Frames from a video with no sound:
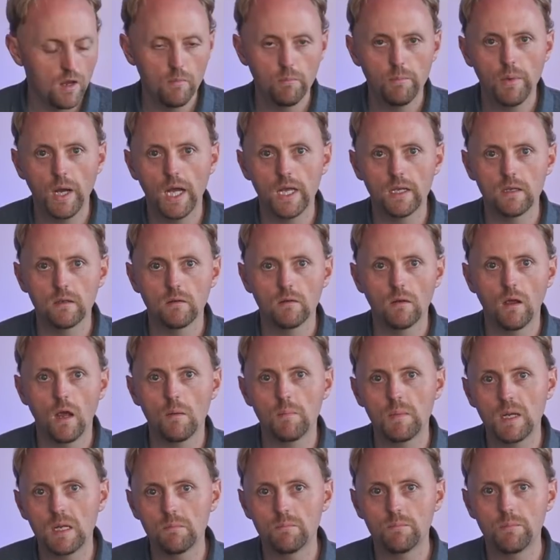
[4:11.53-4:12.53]
But
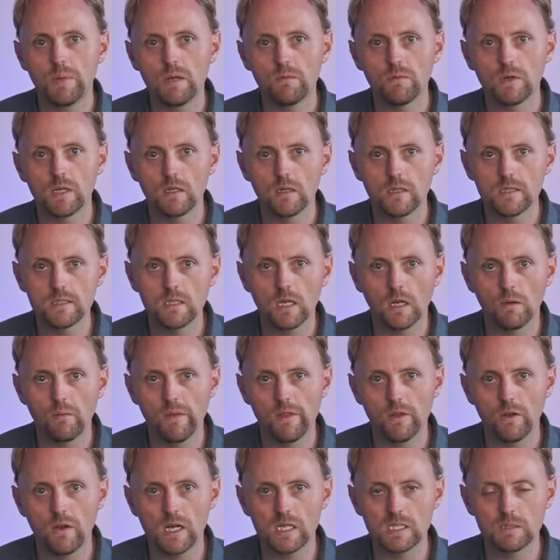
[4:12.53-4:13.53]
be realistic
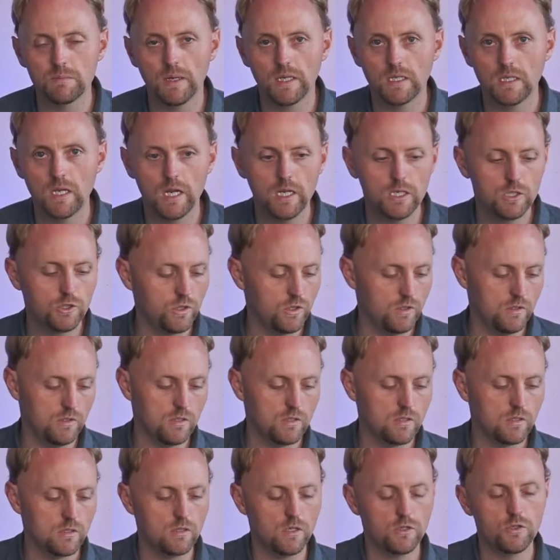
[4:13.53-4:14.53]
with your expectations.
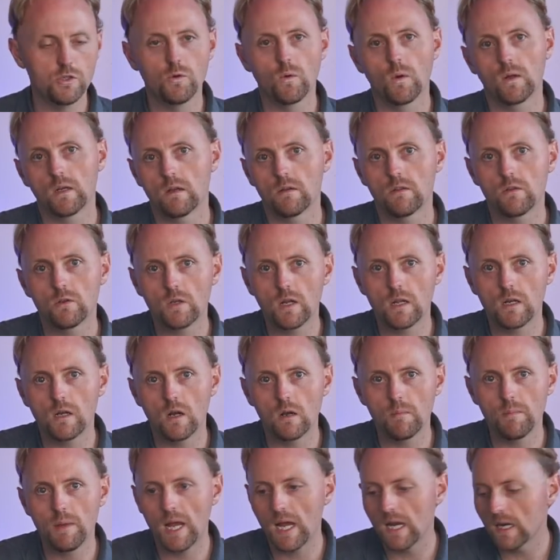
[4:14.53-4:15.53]
This is a
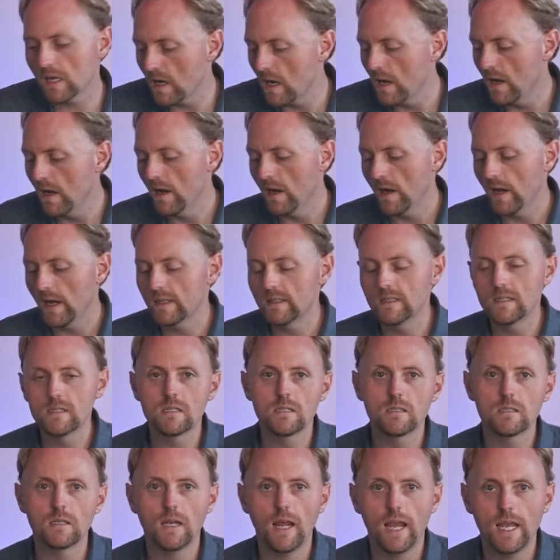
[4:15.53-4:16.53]
$230 bag, and this
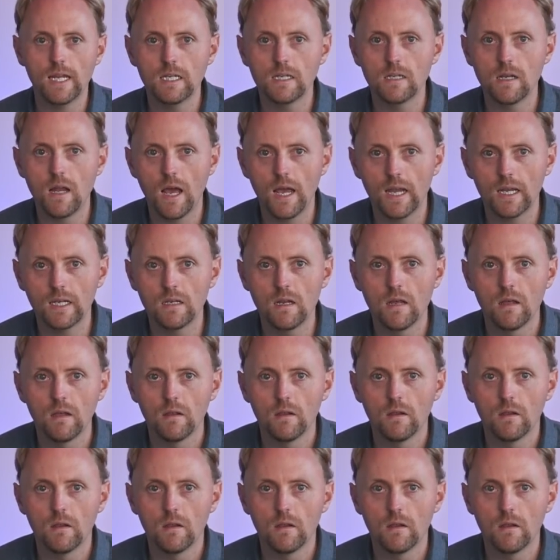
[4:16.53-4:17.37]
is an $89